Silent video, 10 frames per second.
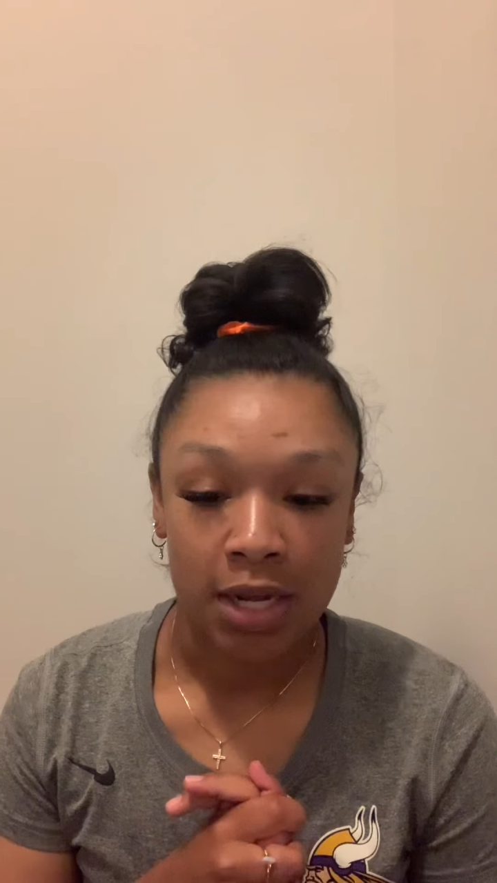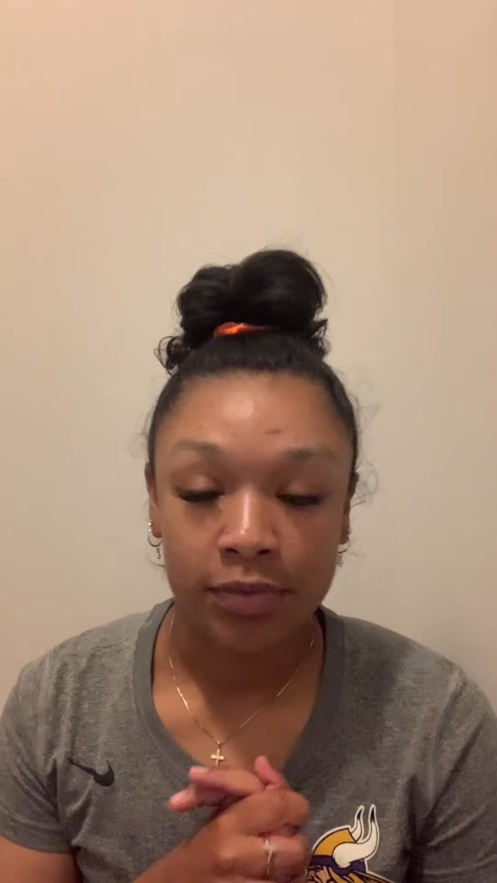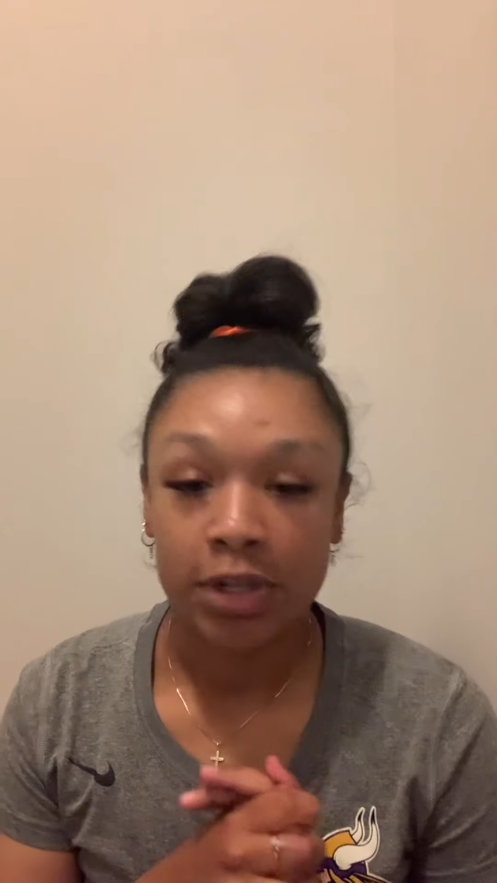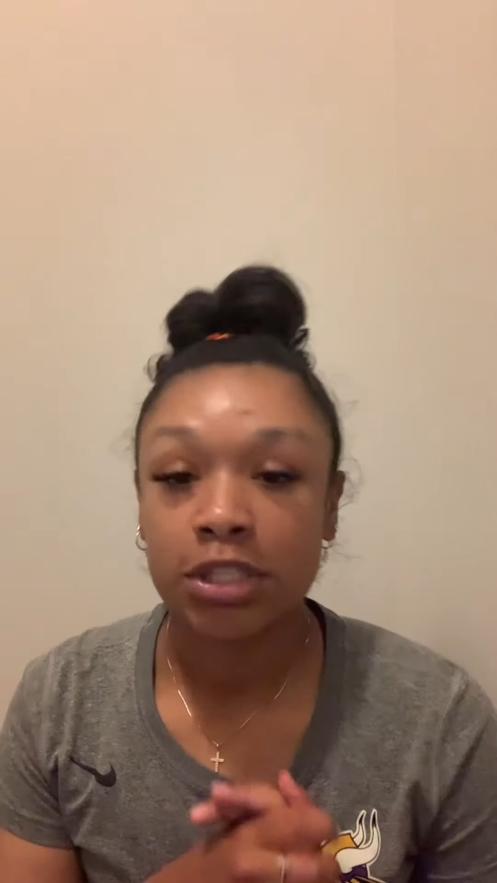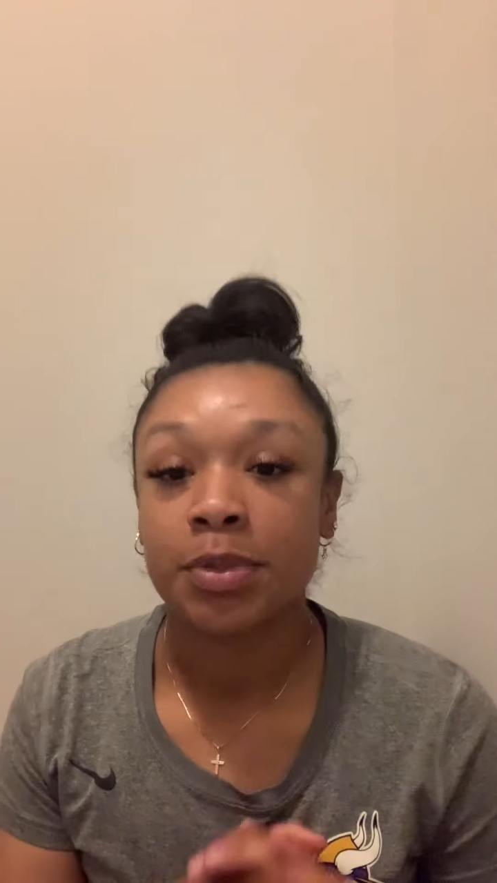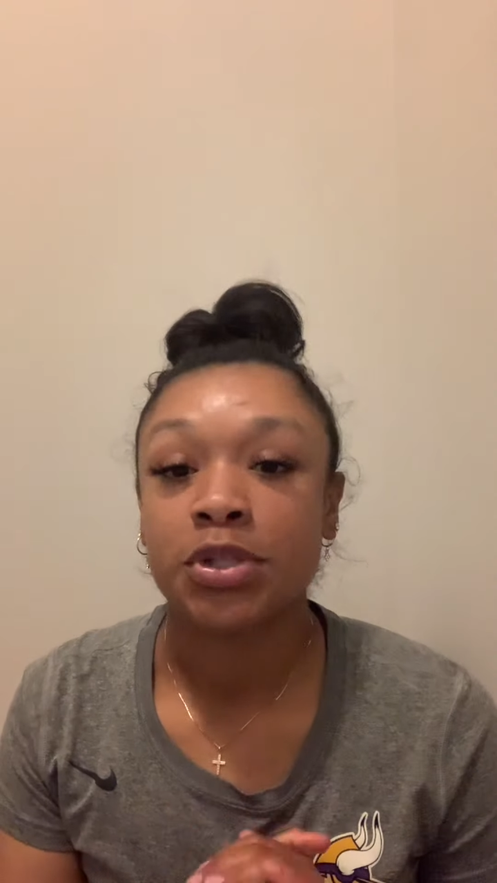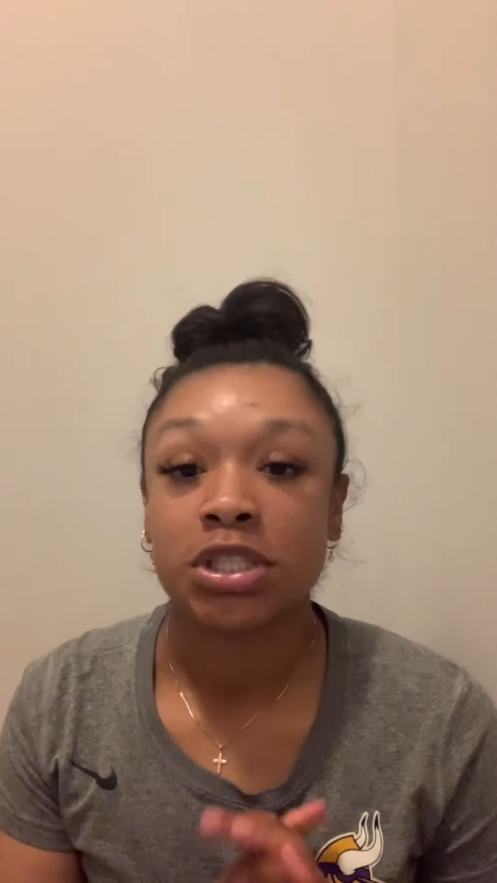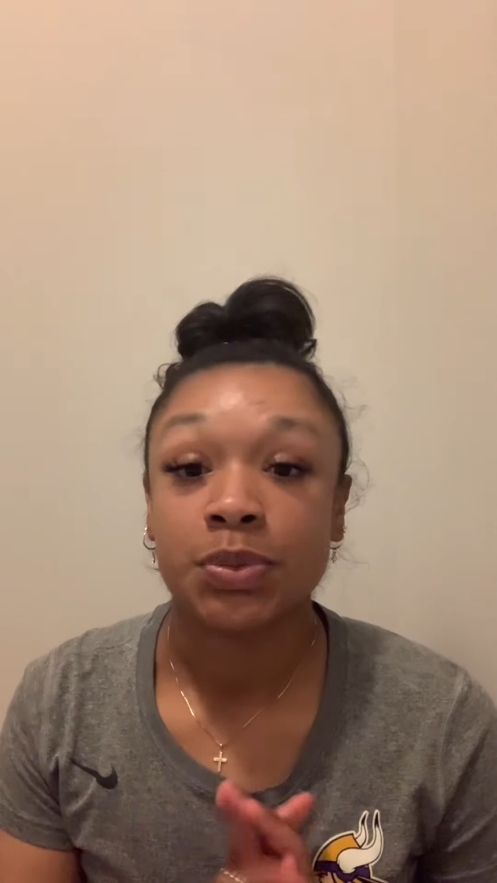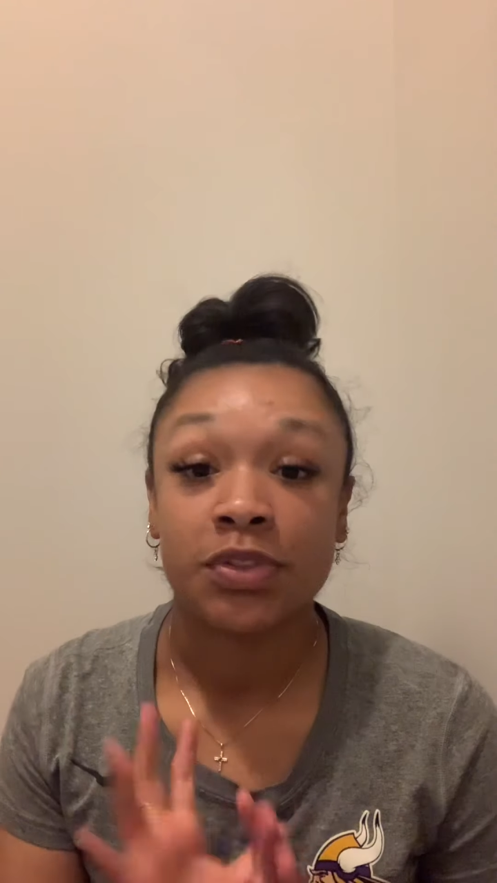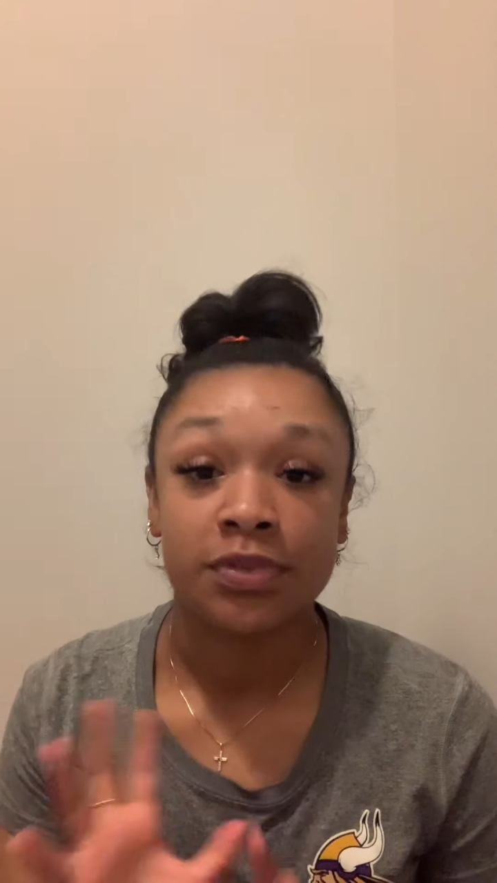range of
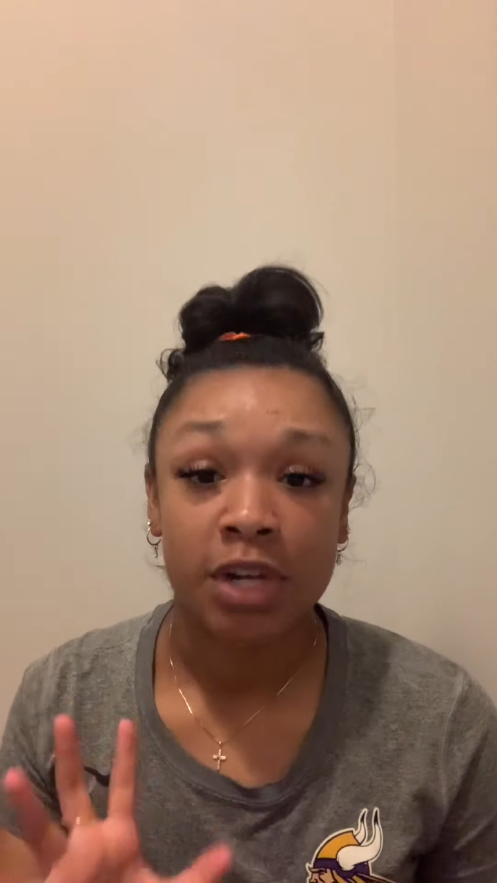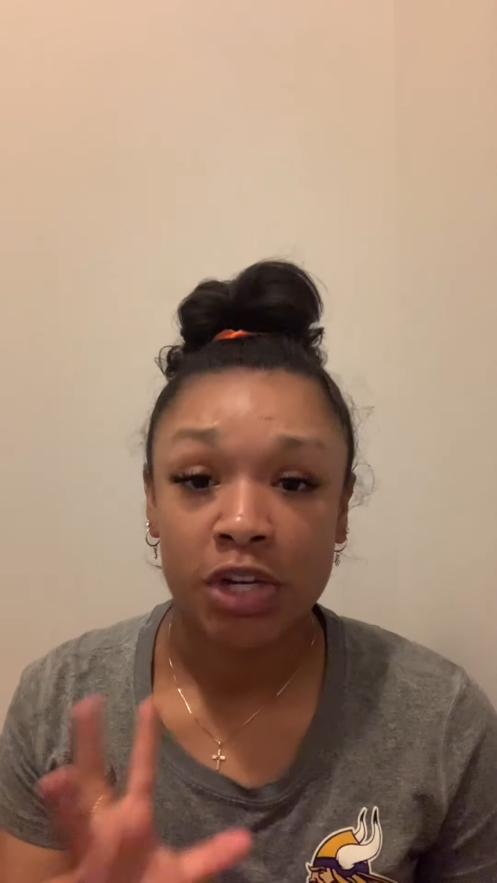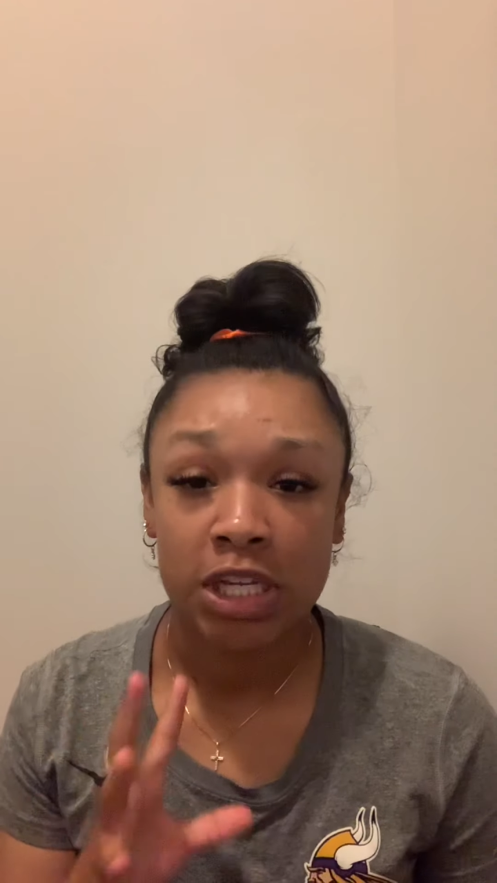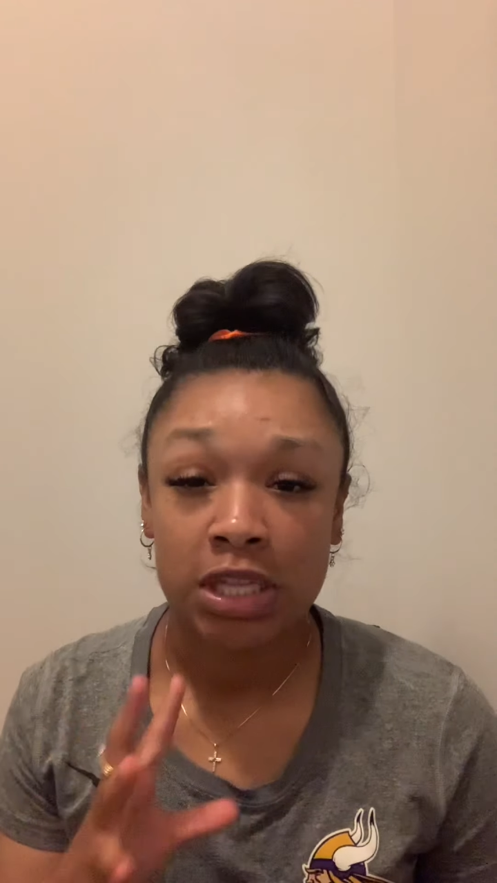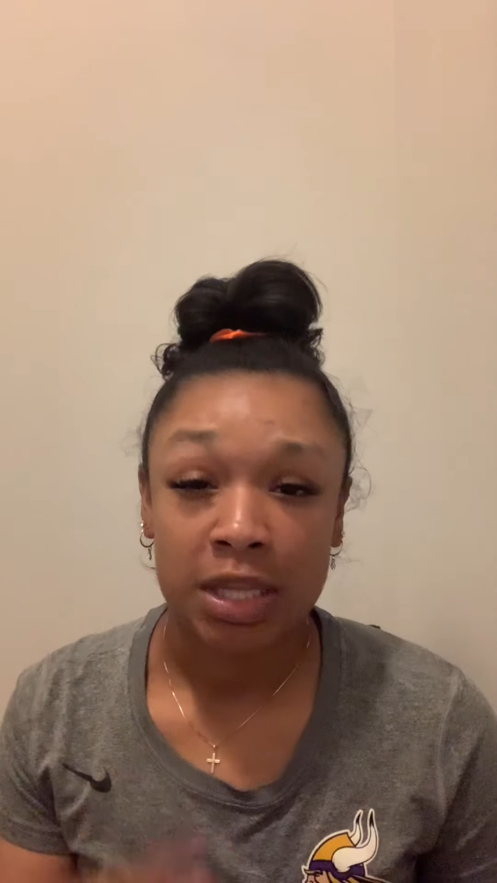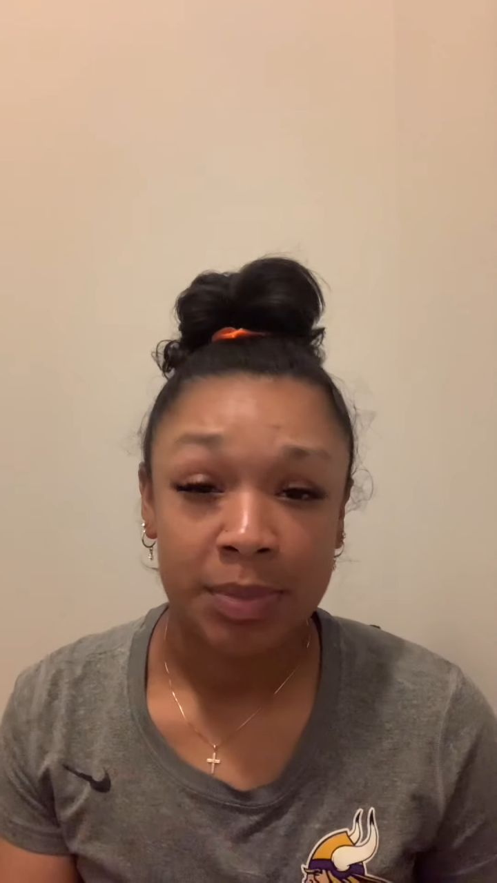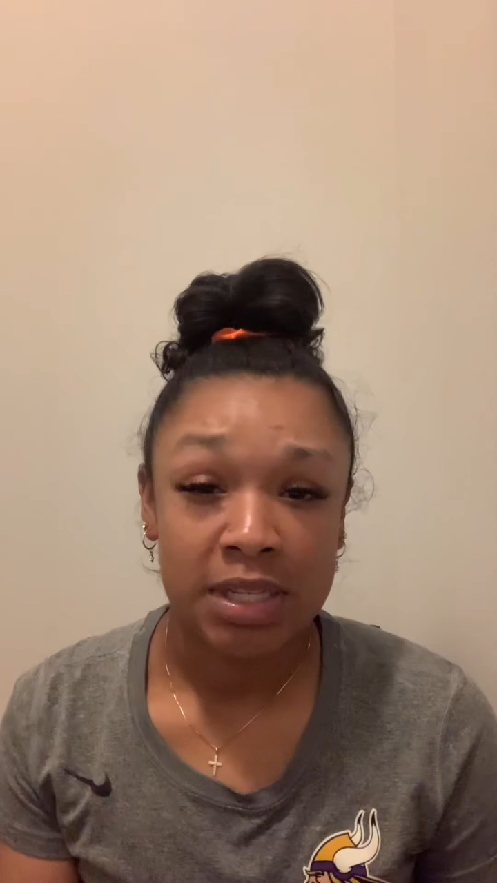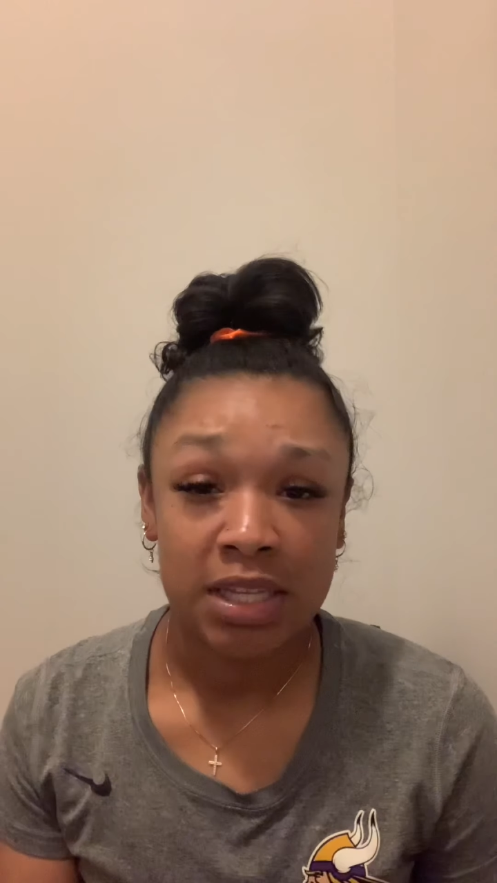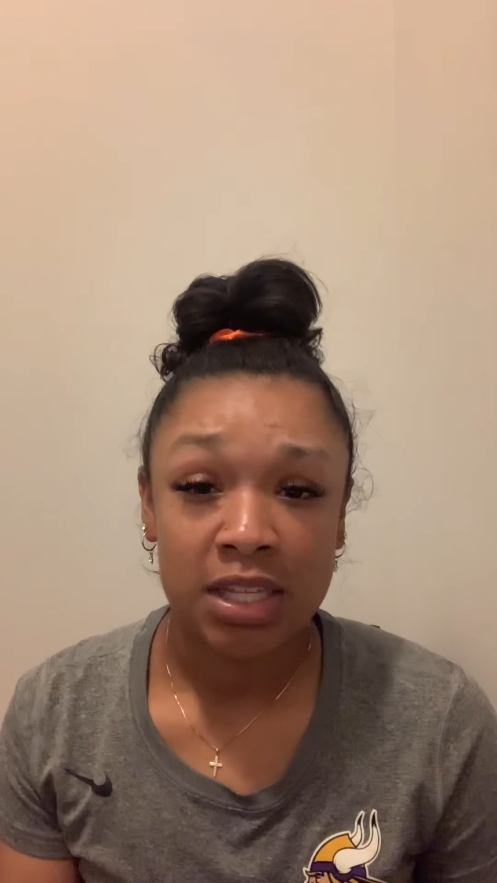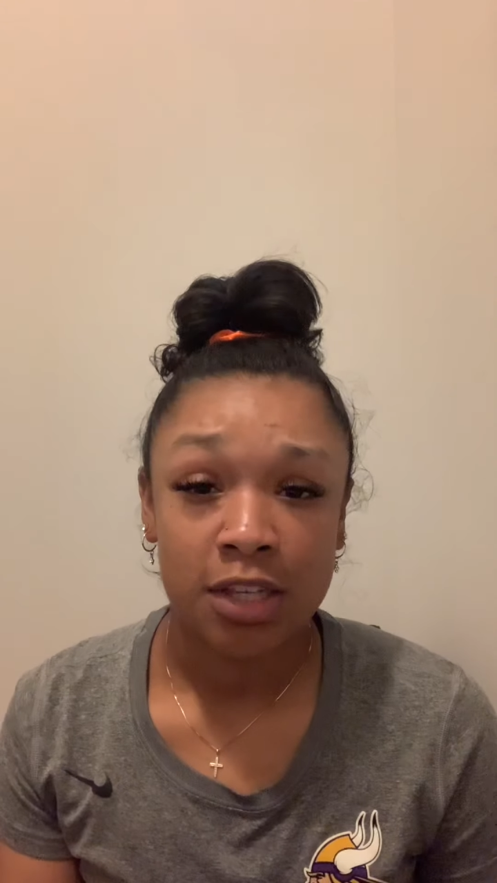motion was very limited